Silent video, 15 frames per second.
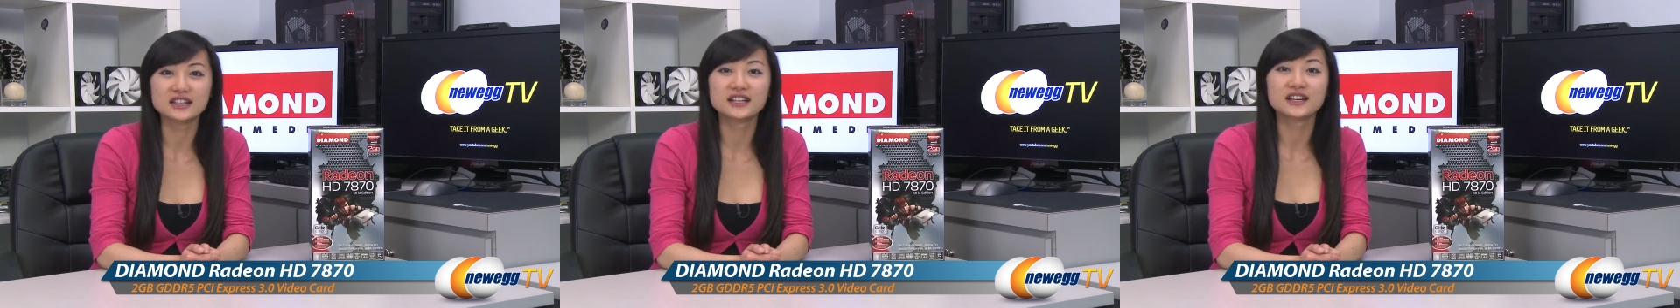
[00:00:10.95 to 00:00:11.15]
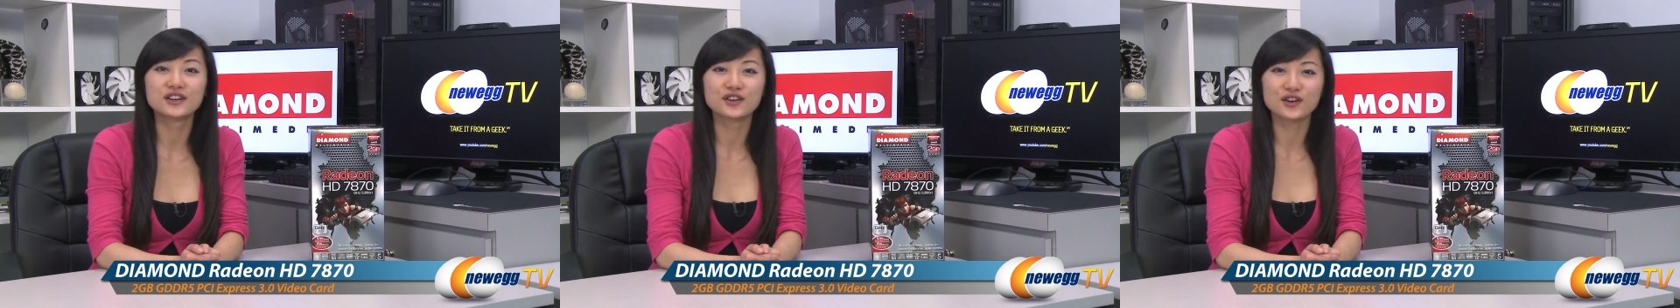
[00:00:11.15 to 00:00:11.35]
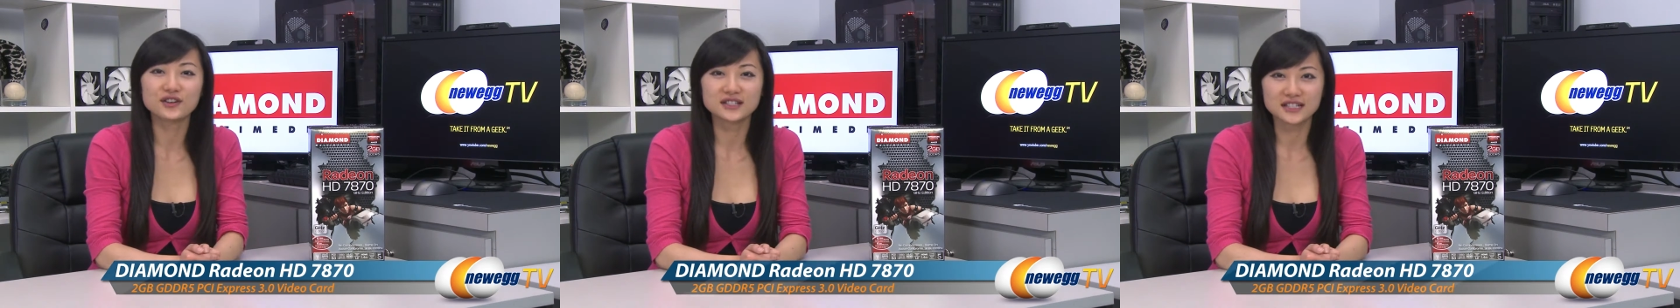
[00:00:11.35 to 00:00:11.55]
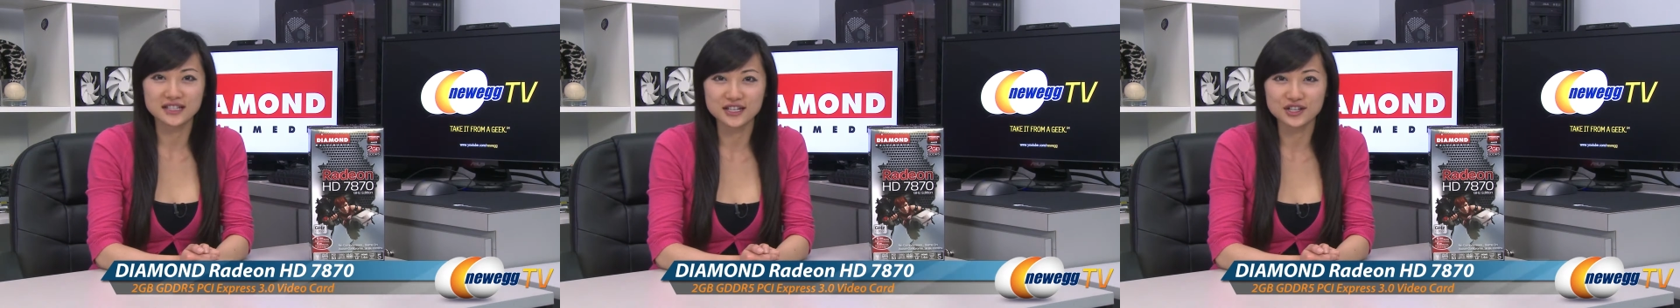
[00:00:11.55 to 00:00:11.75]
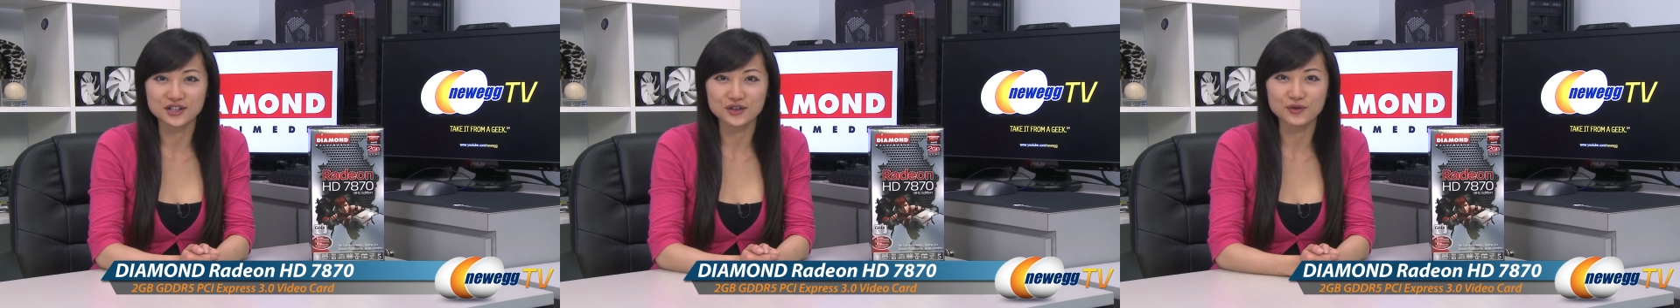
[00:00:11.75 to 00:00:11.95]
GHz
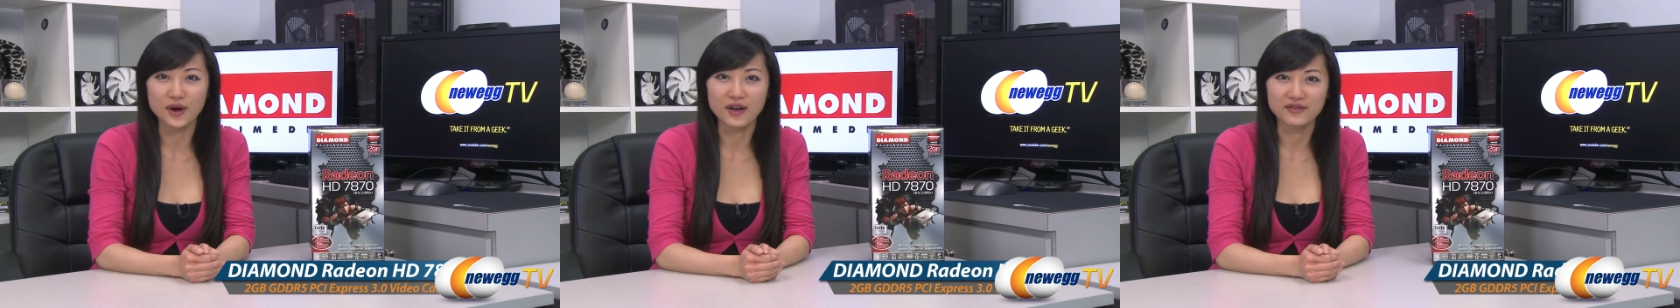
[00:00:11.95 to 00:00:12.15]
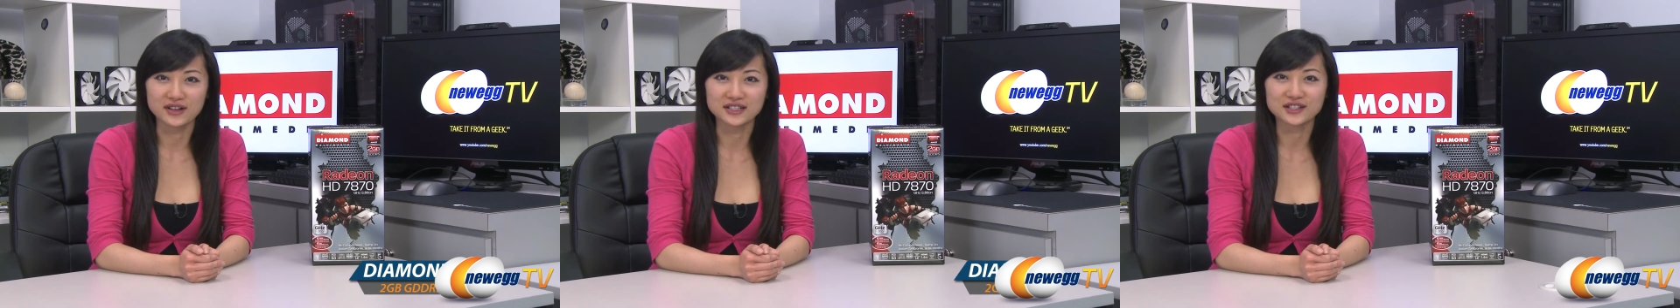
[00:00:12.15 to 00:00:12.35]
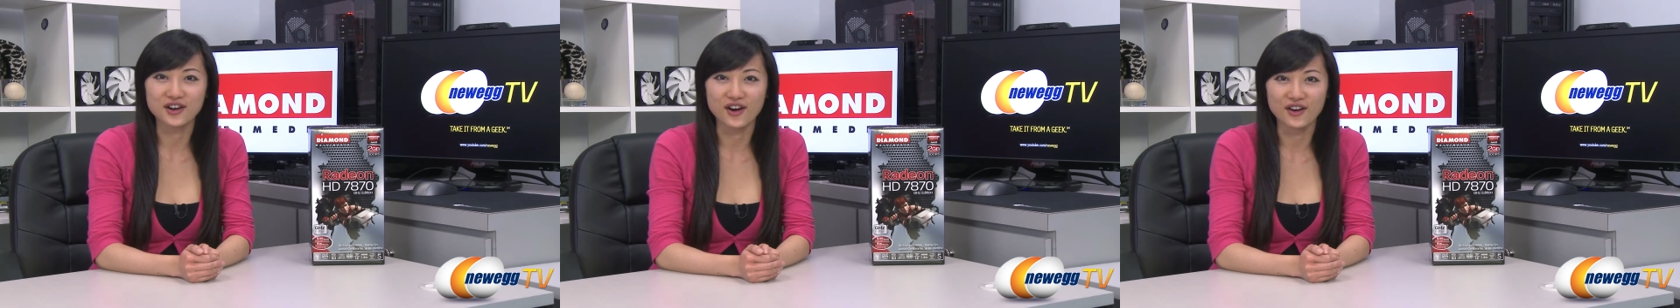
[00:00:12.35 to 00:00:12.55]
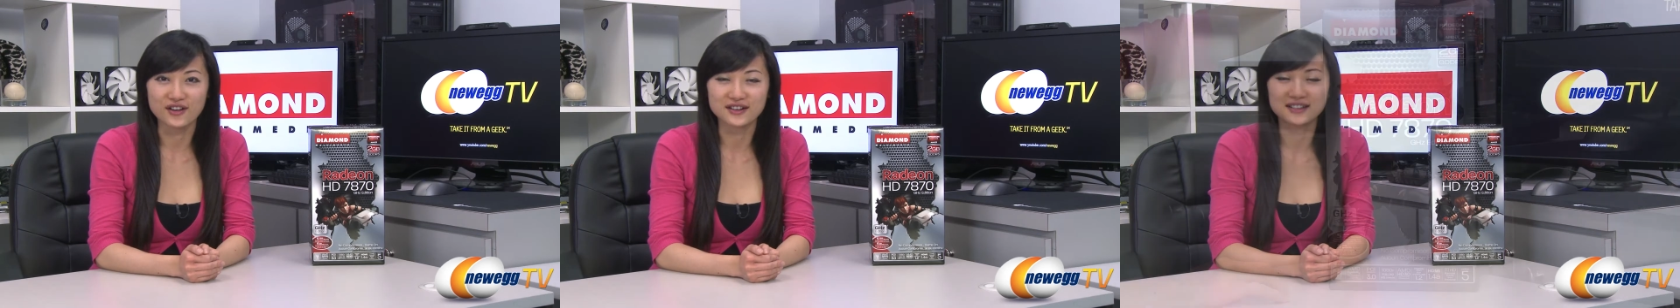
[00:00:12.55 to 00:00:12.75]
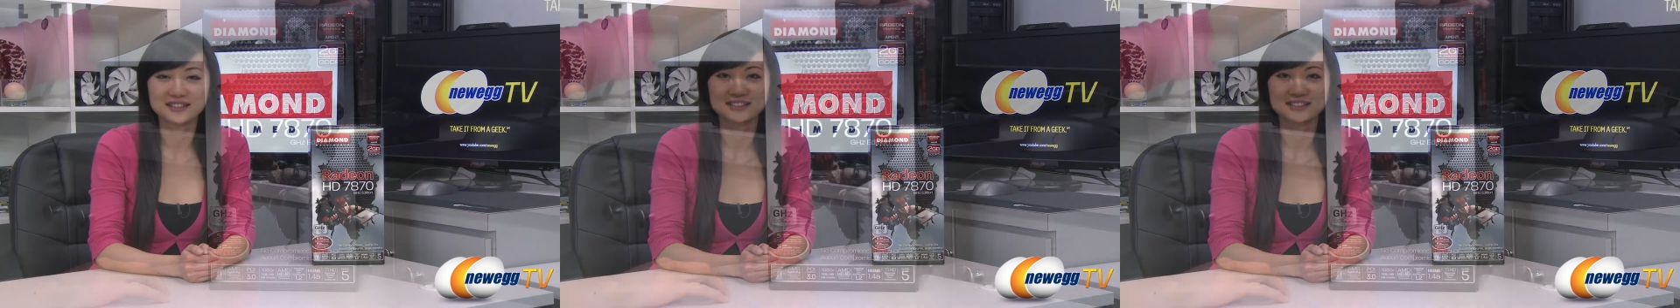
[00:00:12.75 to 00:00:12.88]
Edition graphics card.